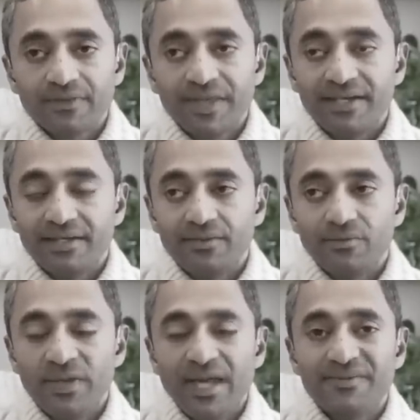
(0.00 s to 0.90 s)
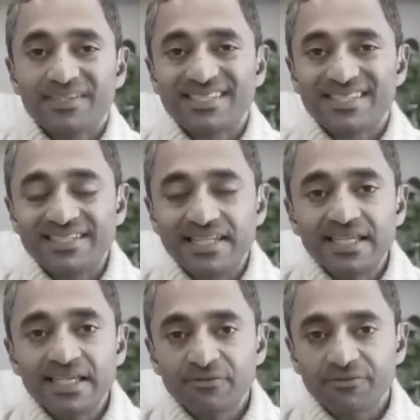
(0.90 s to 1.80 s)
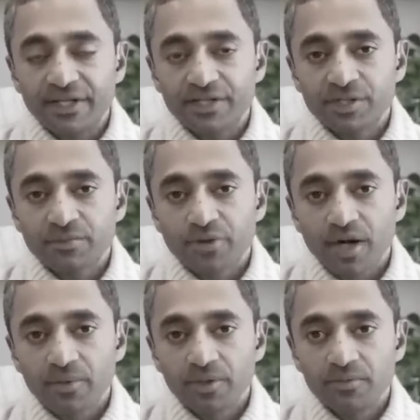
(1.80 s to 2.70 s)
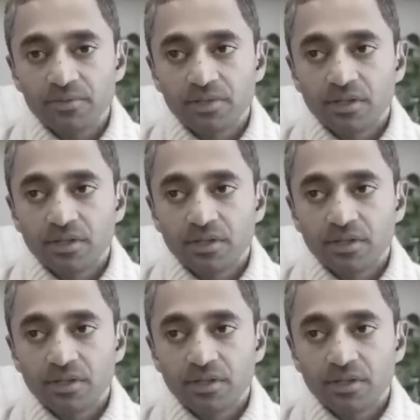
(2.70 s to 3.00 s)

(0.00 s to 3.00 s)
that we have a sticky inflation problem